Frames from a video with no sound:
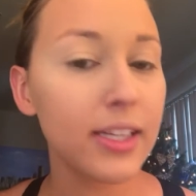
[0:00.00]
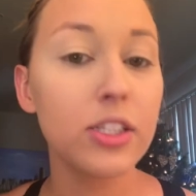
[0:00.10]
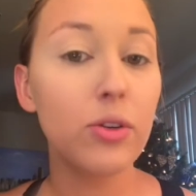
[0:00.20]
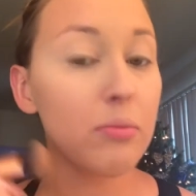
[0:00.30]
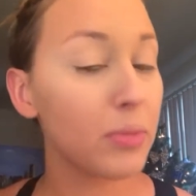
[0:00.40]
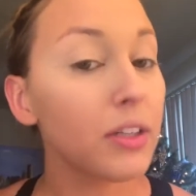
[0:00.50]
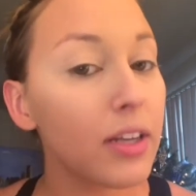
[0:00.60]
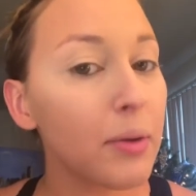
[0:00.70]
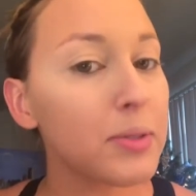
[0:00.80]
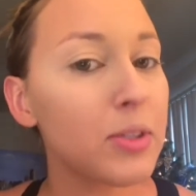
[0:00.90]
Because you can build it
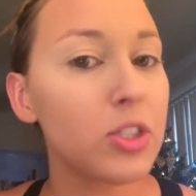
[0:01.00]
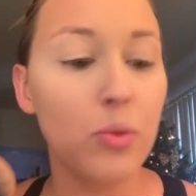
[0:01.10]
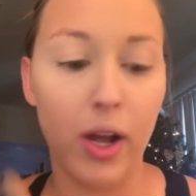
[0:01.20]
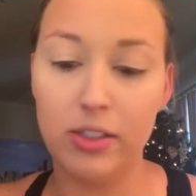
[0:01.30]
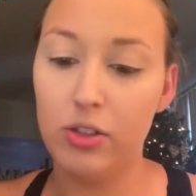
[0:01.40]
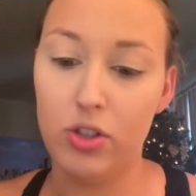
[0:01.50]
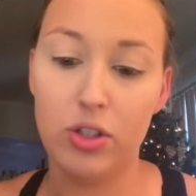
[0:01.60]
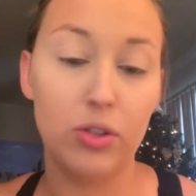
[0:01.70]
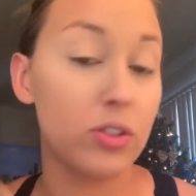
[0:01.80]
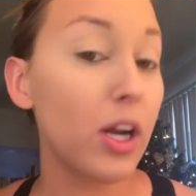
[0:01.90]
up as much as you want. So you
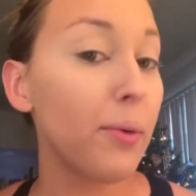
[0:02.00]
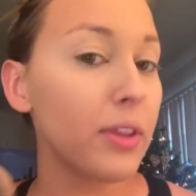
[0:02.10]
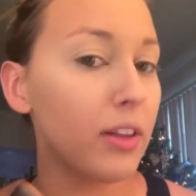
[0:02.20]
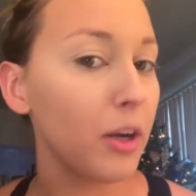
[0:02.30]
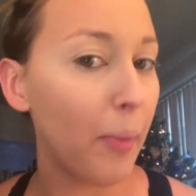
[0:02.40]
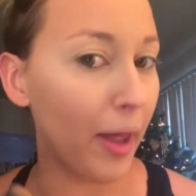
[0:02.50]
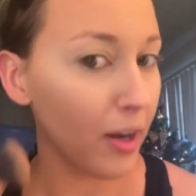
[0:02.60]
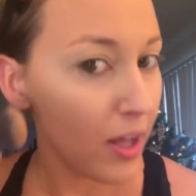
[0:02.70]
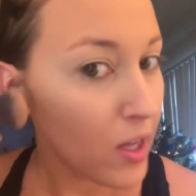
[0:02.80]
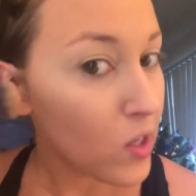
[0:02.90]
start with a little bit.
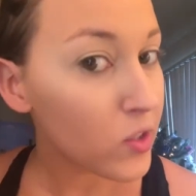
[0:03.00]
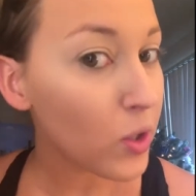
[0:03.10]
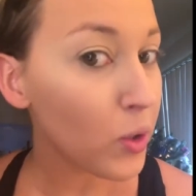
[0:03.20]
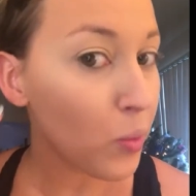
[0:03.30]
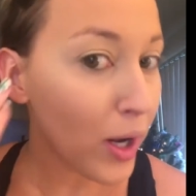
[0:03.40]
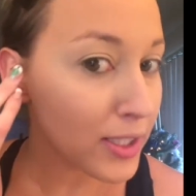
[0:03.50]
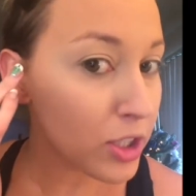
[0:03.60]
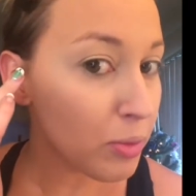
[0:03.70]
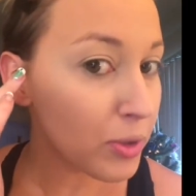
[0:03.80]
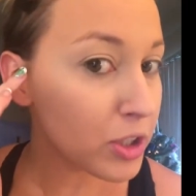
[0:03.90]
So you want
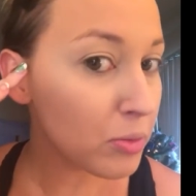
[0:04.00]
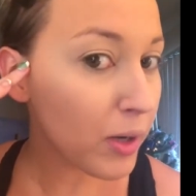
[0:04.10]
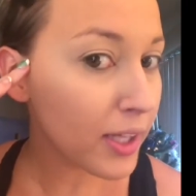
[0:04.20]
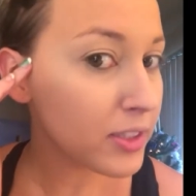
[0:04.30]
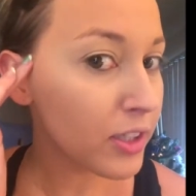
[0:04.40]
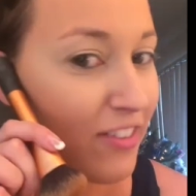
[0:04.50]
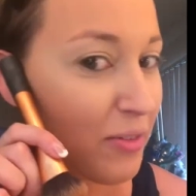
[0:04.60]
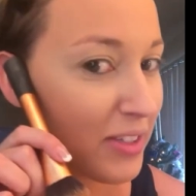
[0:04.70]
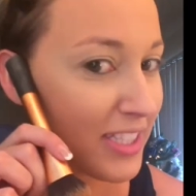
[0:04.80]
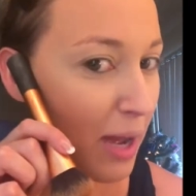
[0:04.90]
to put your bronzer
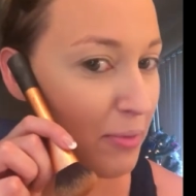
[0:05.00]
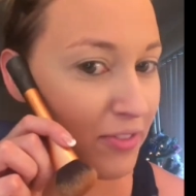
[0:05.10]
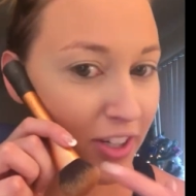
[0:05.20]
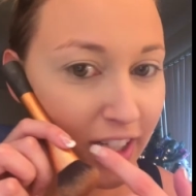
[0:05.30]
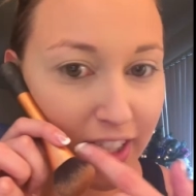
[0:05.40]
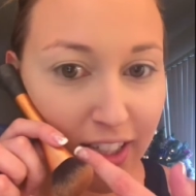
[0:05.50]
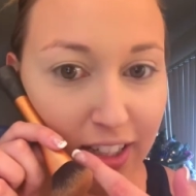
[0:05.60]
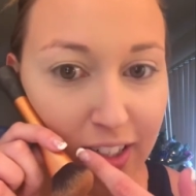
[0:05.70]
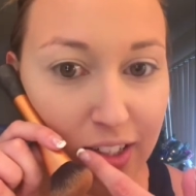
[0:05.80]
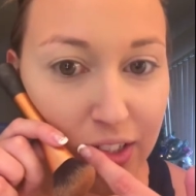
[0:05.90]
from the top of ear
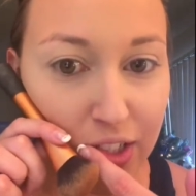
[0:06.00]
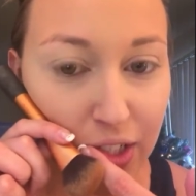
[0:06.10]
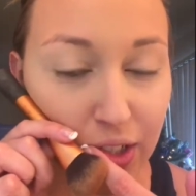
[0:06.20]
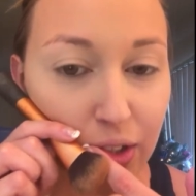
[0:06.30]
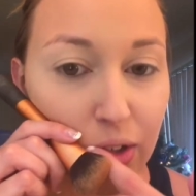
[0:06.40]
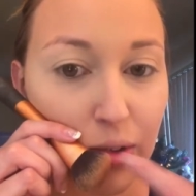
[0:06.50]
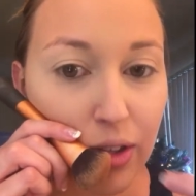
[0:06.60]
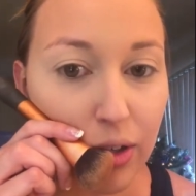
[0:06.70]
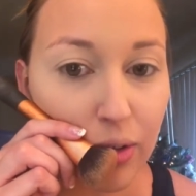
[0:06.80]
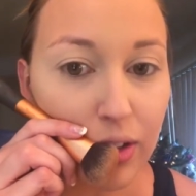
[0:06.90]
to
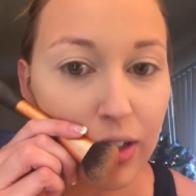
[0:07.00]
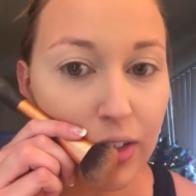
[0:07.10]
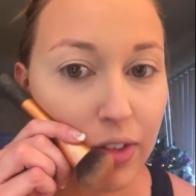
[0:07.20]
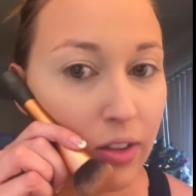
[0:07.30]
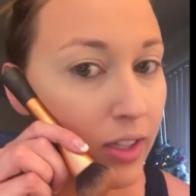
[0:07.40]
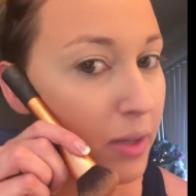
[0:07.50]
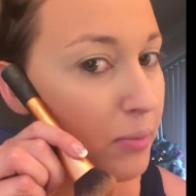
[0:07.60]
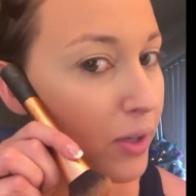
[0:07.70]
the corner of your lip.